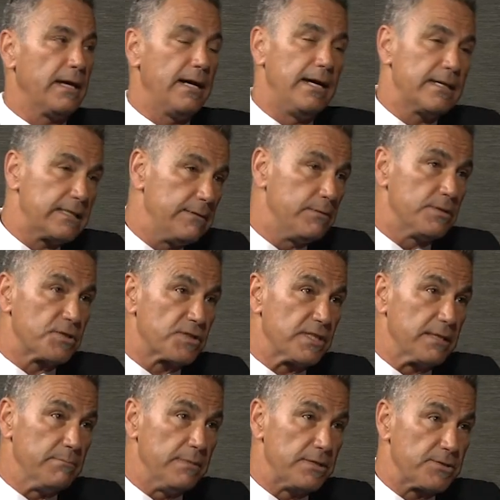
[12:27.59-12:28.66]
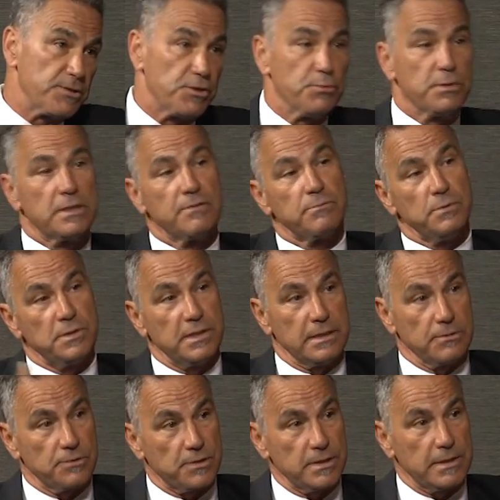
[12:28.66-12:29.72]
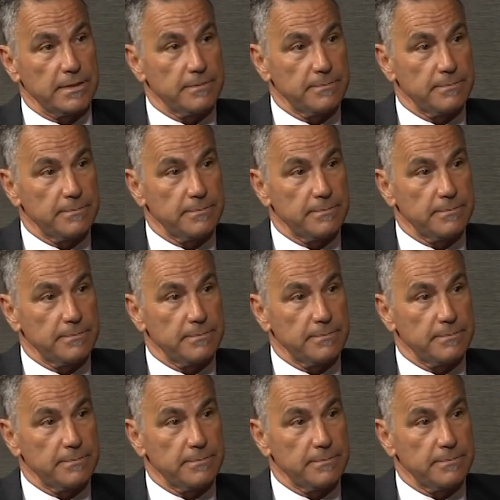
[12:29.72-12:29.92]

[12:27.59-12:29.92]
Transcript: I give you the same message you get from the DOC.